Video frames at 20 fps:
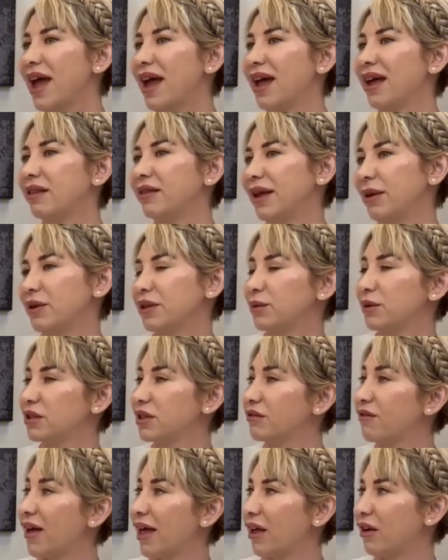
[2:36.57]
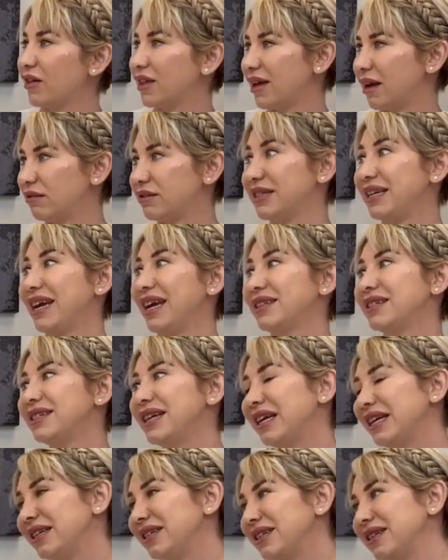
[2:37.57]
And they were supposed to follow the FDA
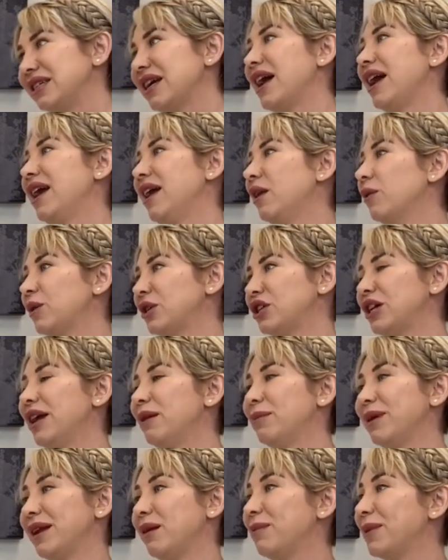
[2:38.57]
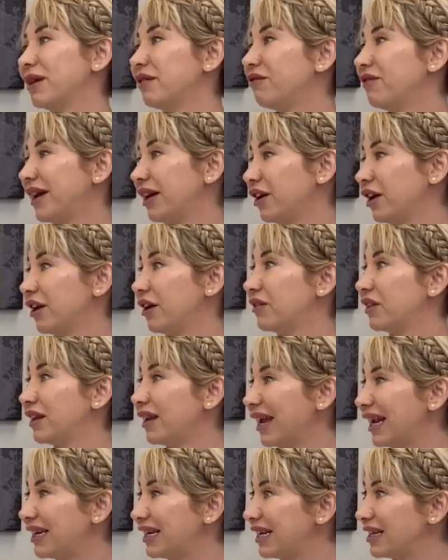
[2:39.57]
study design, which had been a big failure in the
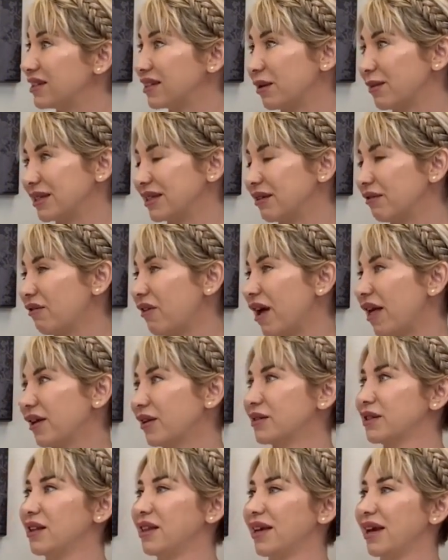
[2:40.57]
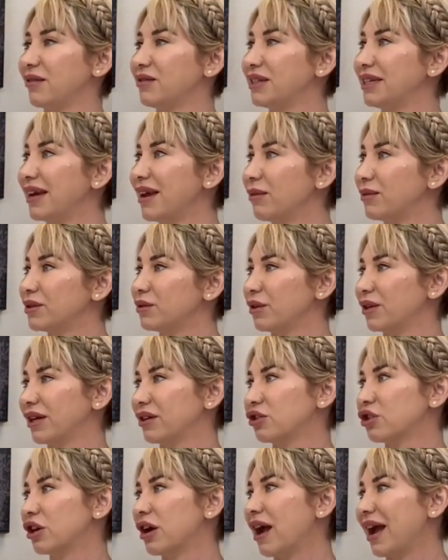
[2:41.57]
90s. It wasn't followed, so the FDA was
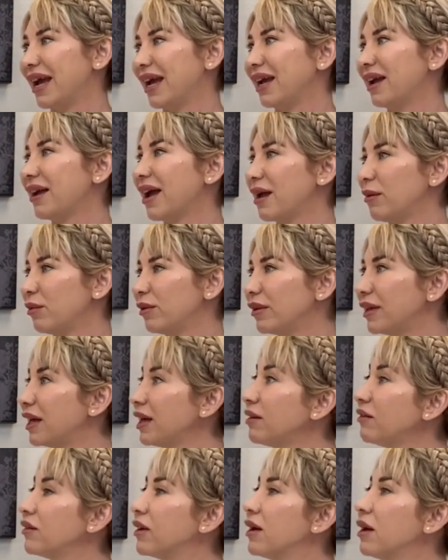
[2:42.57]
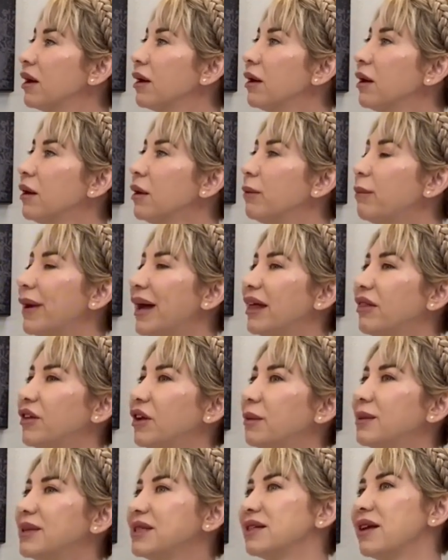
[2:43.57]
really trying, I believe. But
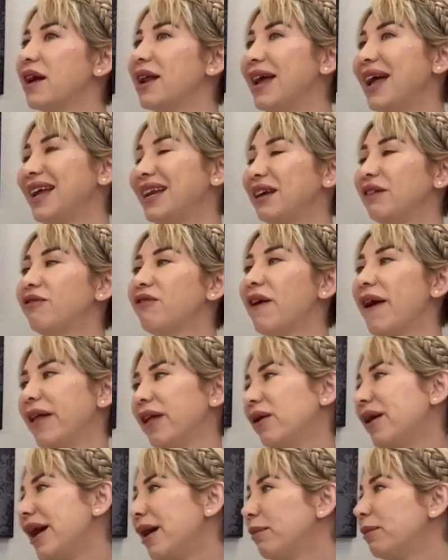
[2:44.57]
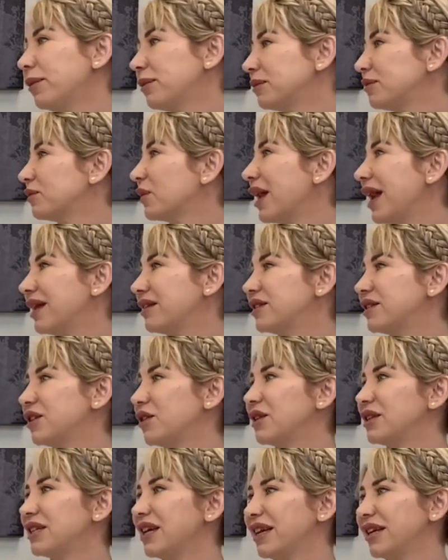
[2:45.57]
there was not any follow-up, and
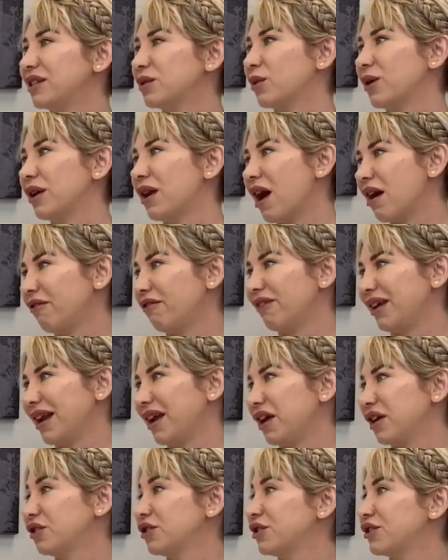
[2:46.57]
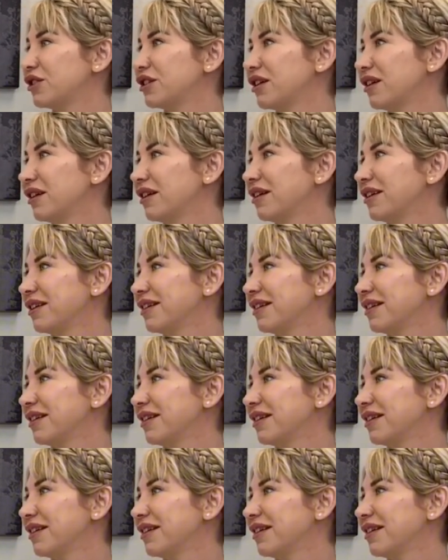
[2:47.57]
so the studies were not finished.